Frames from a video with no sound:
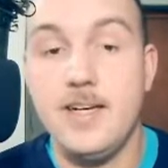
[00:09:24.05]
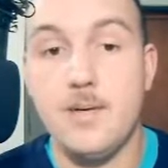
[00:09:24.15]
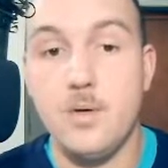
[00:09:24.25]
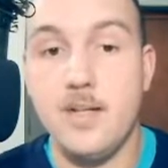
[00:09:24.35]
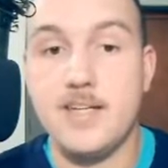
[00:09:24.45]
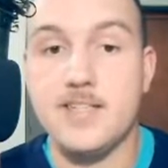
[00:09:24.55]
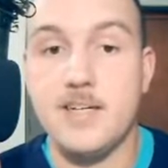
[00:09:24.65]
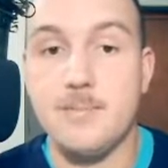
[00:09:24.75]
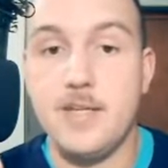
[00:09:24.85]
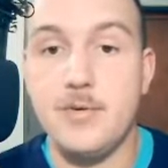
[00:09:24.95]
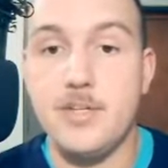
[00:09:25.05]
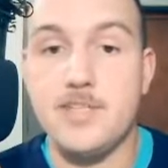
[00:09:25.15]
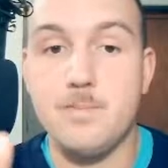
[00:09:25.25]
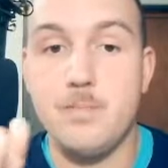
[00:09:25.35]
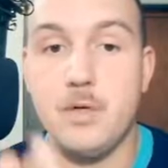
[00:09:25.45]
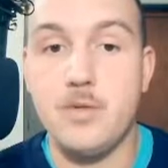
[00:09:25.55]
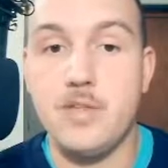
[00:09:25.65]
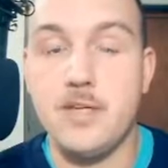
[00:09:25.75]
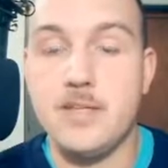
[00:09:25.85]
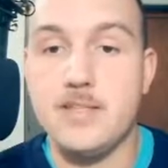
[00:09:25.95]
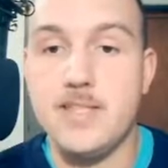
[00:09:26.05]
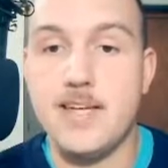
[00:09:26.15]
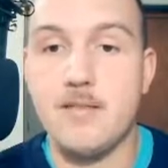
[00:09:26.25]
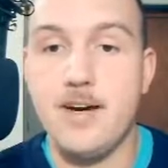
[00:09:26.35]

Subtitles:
I'm really excited to play with this, both in Death